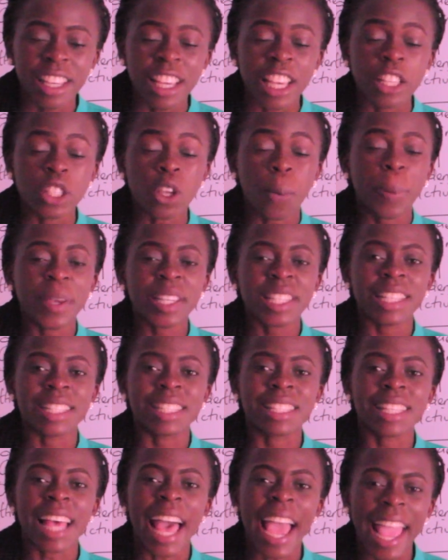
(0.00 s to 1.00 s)
Is your
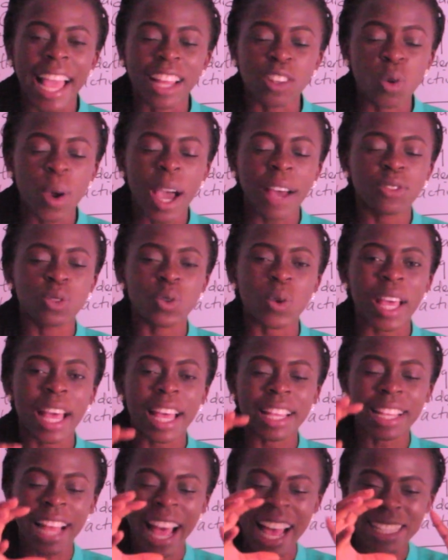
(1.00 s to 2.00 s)
patient tired? You have to
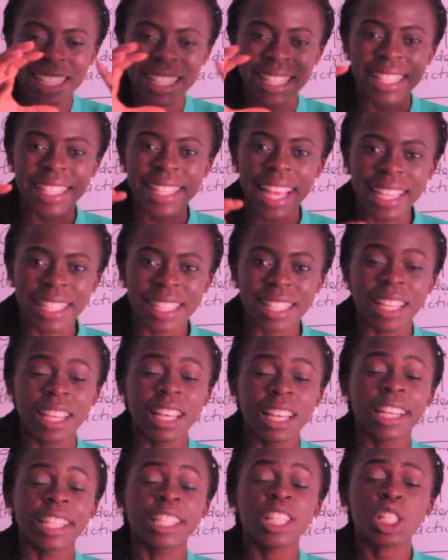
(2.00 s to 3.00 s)
assess
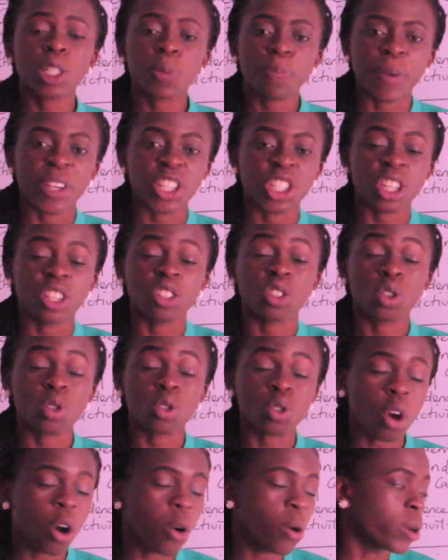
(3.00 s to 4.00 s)
this patient
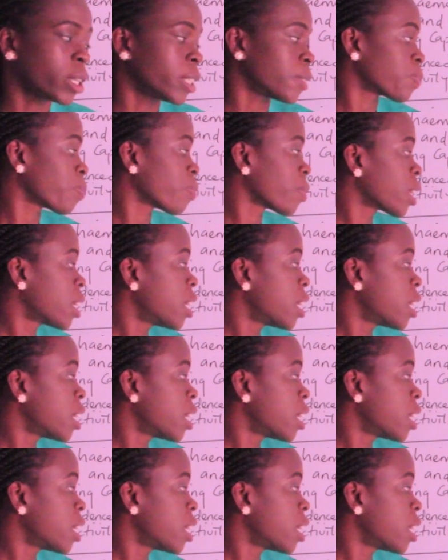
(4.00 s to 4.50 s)
thoroughly.